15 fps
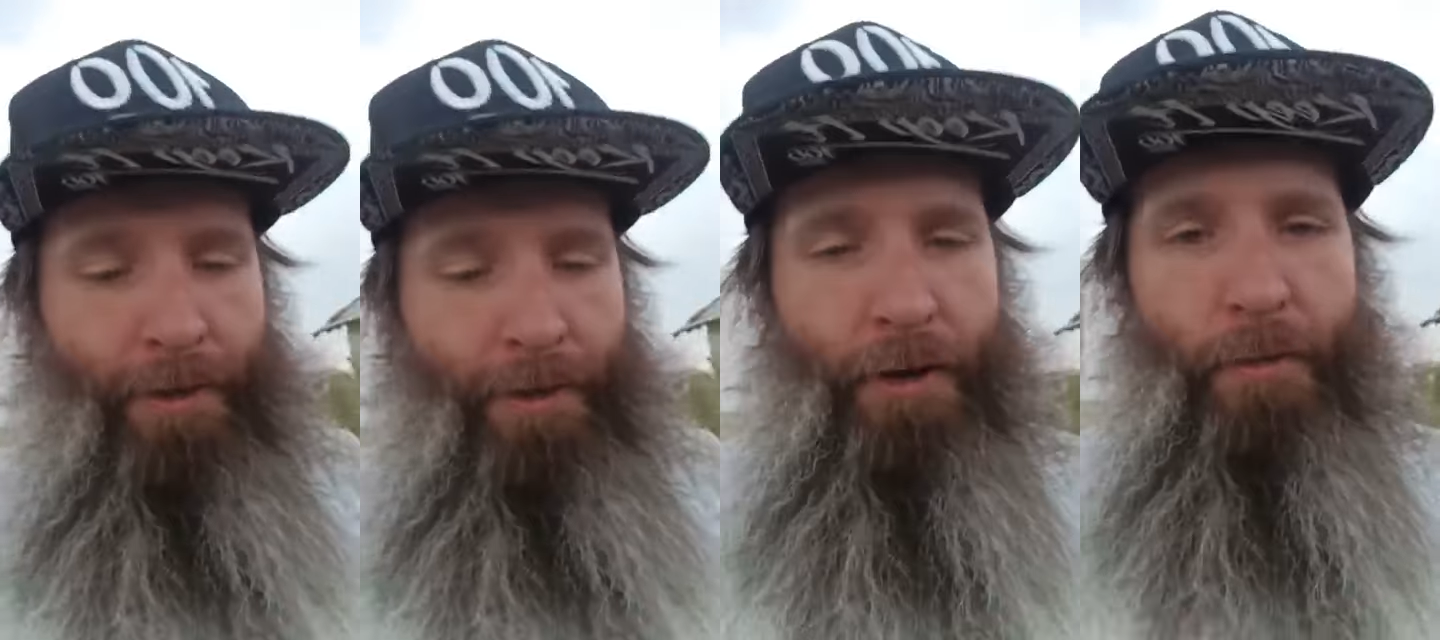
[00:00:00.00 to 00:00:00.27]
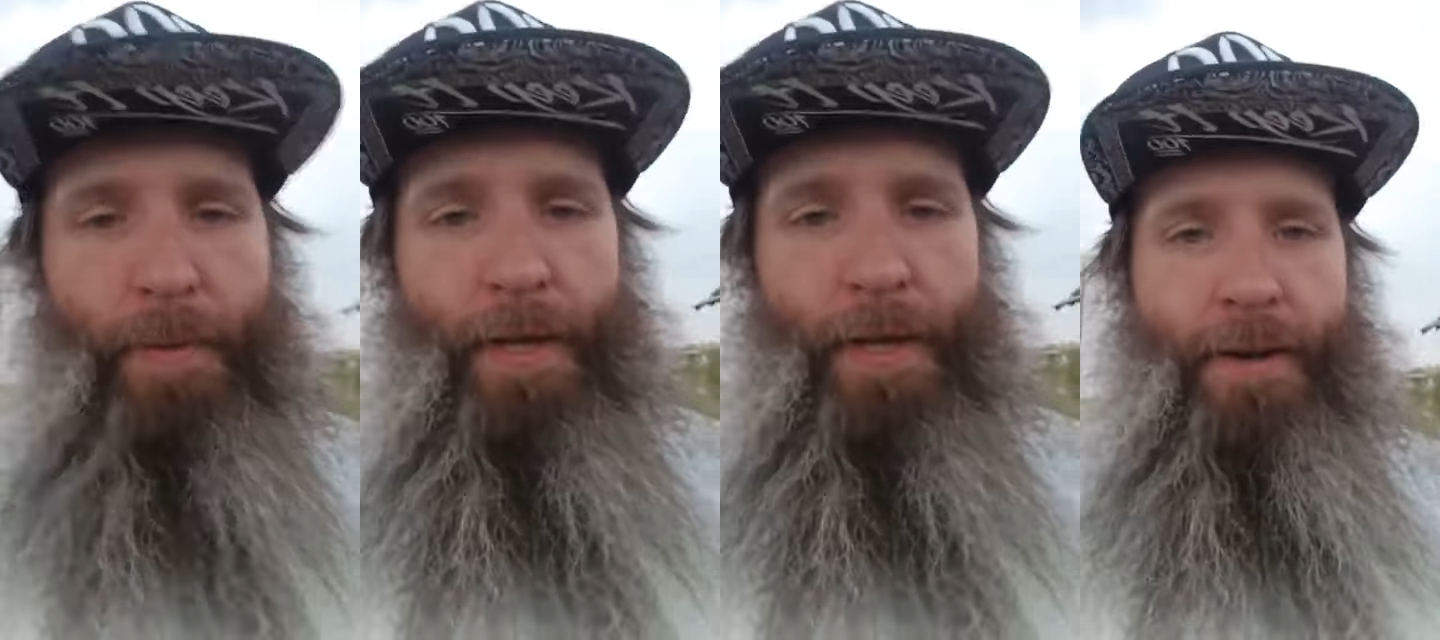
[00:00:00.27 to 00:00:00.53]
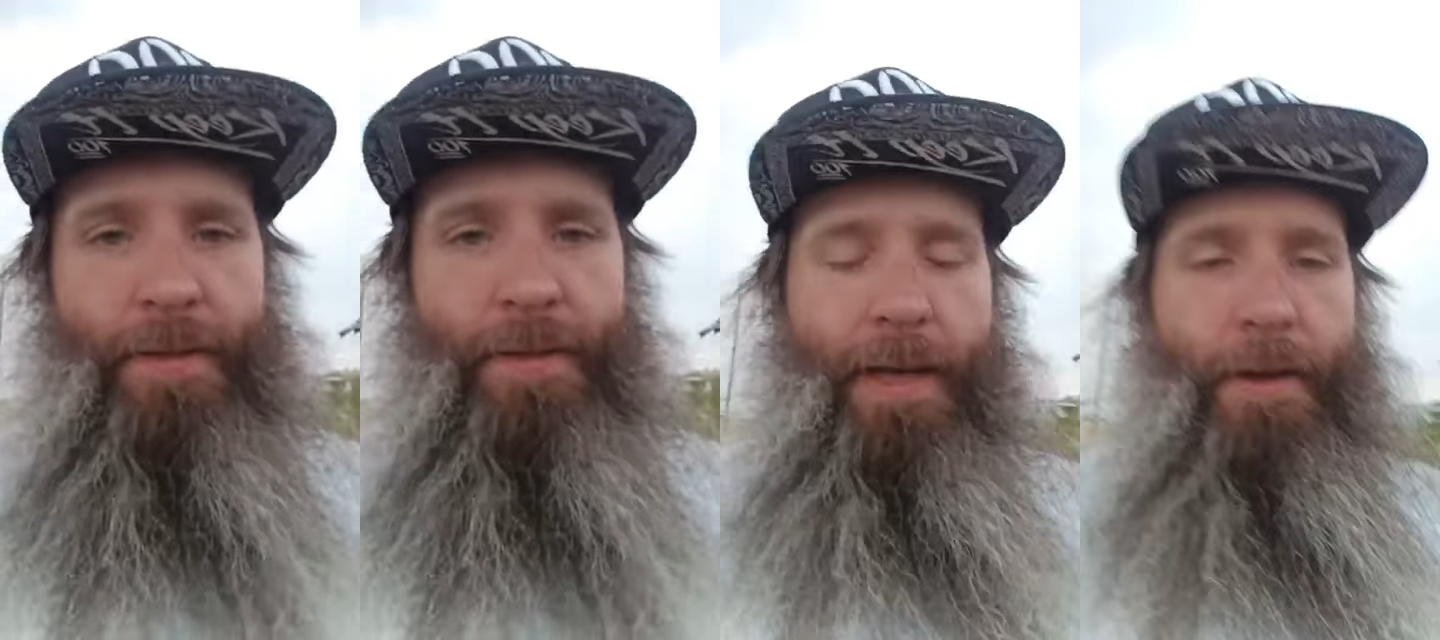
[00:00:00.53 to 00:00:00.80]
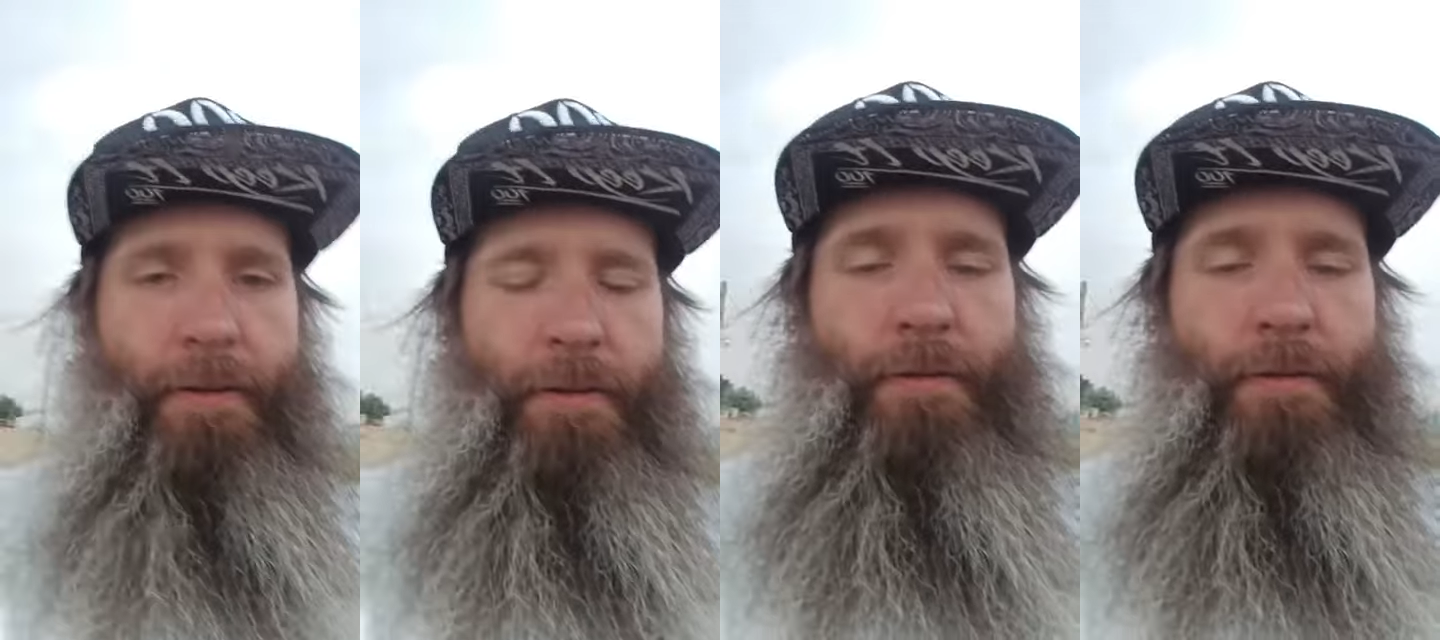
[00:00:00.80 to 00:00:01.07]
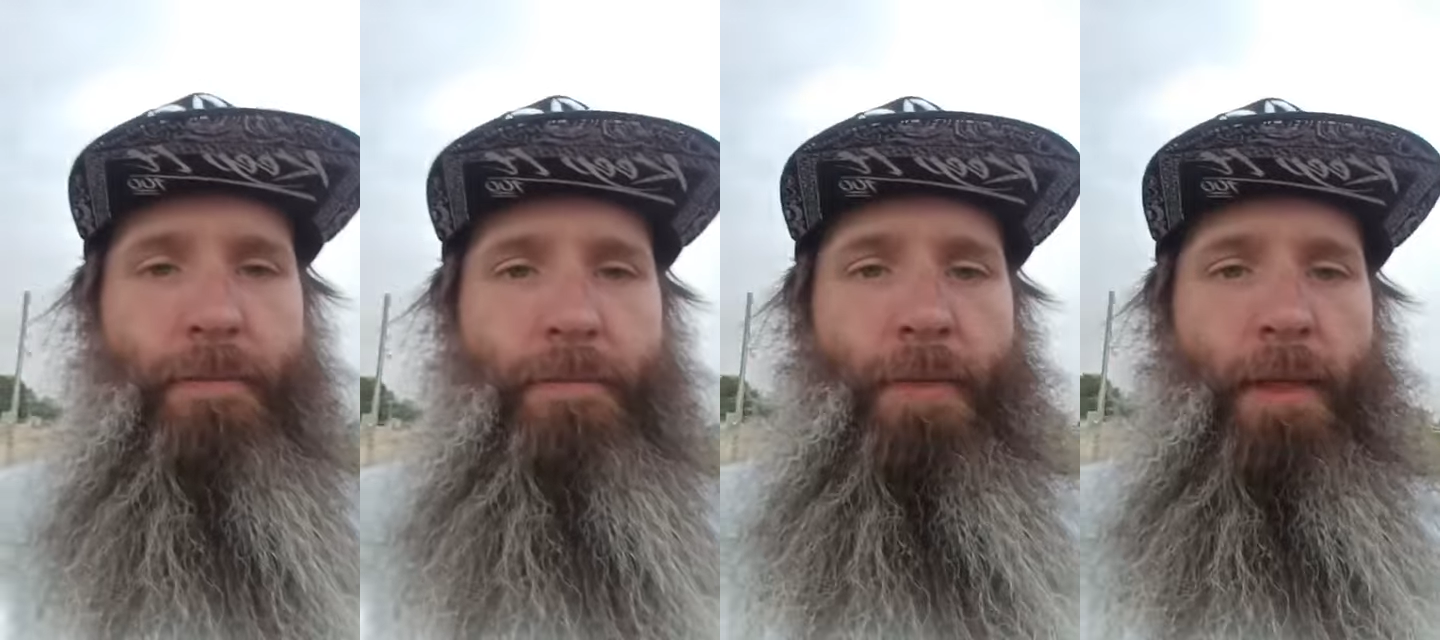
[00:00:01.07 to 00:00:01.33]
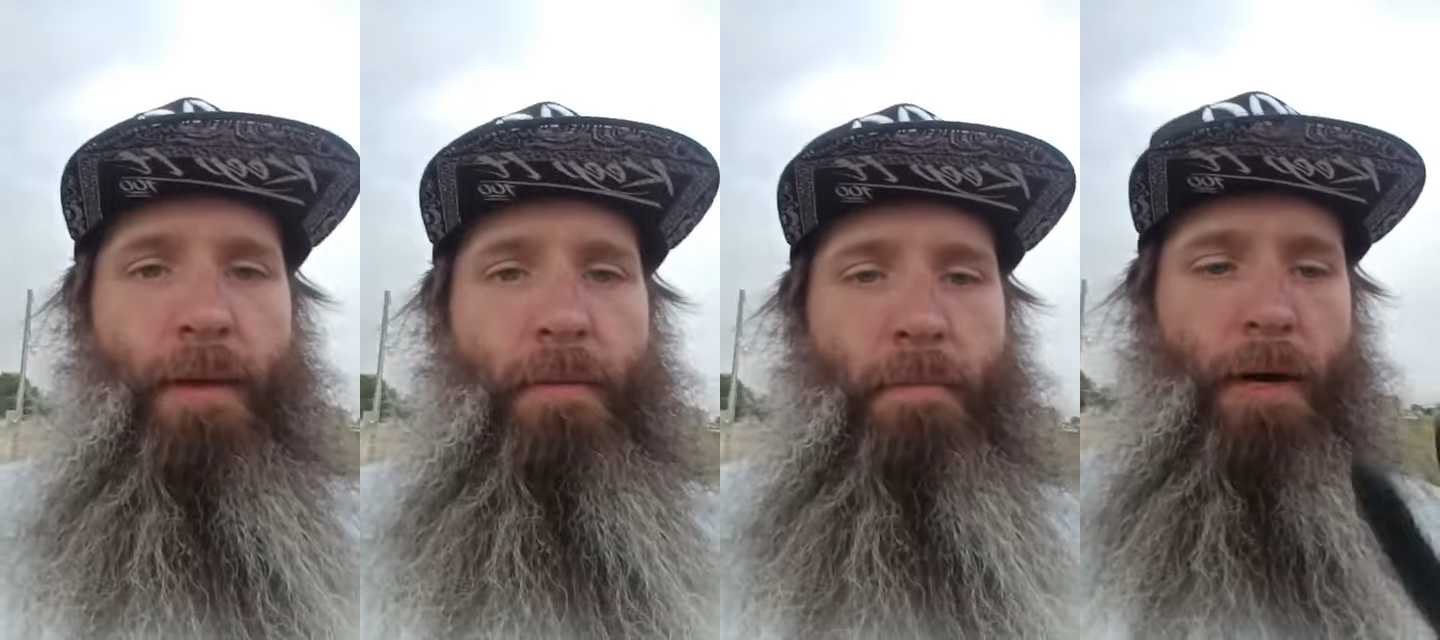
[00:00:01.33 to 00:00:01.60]
dash, probably never even
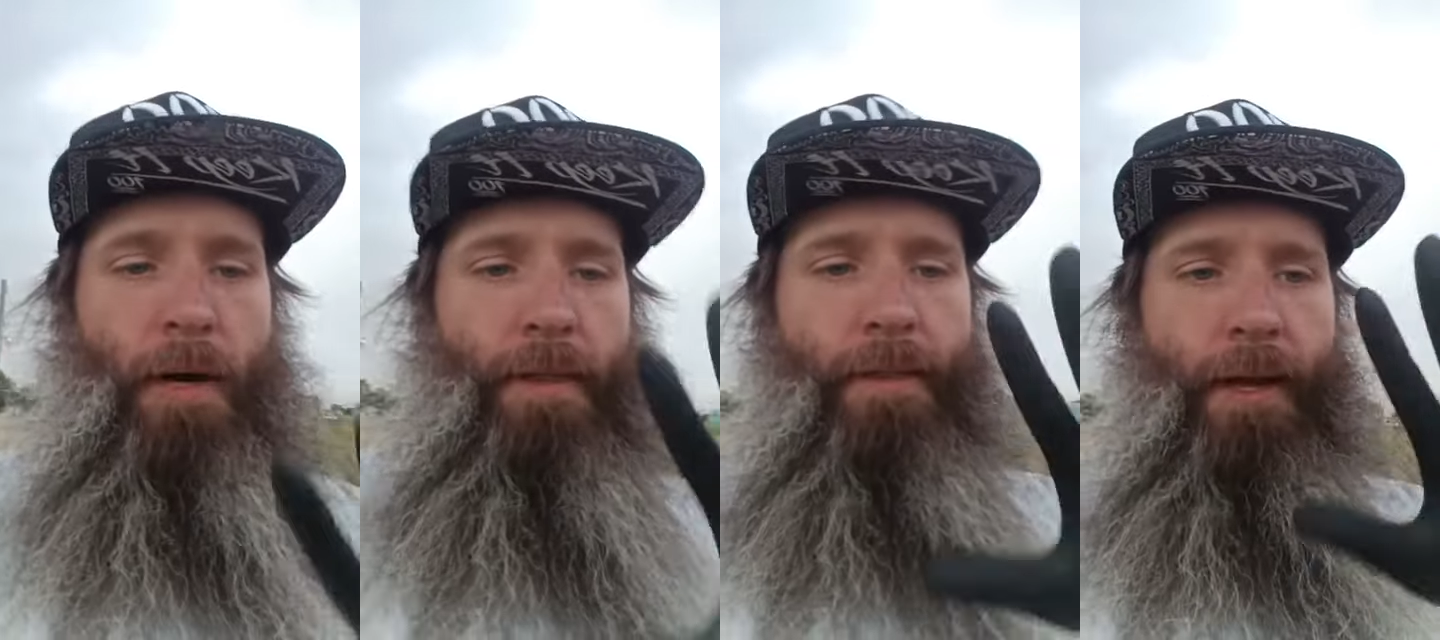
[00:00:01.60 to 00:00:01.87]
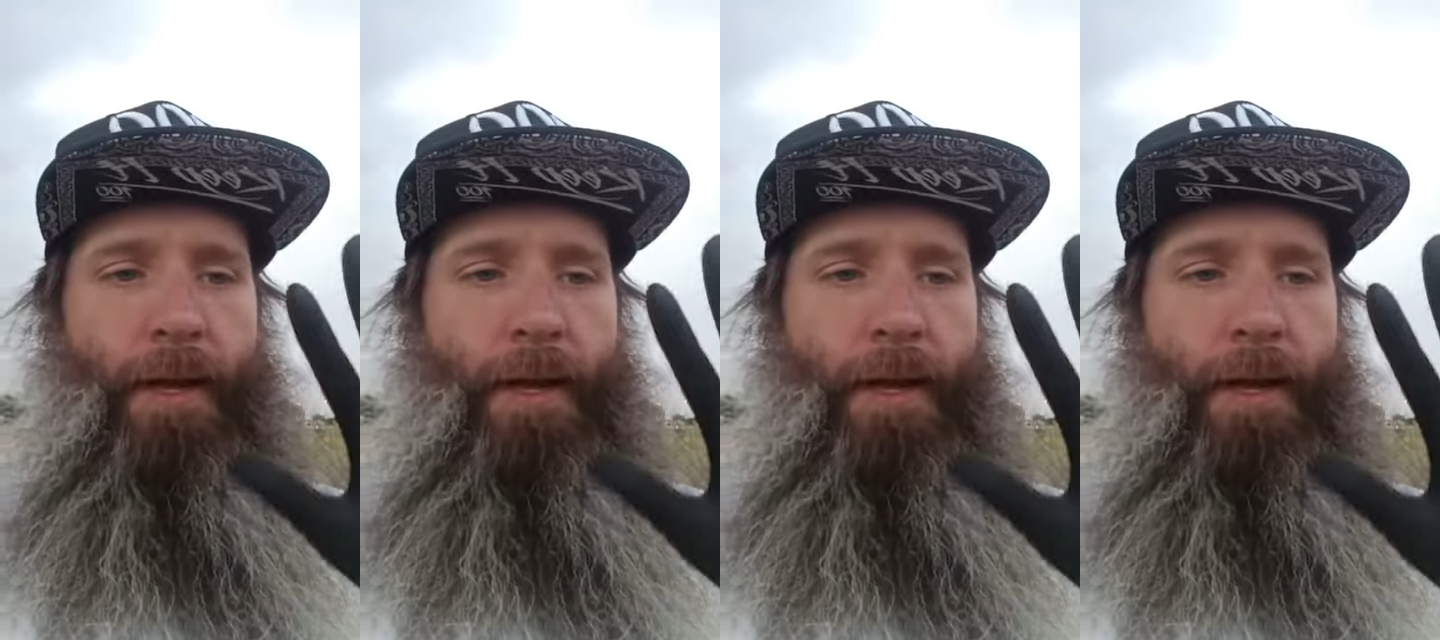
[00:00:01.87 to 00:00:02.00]
considered there.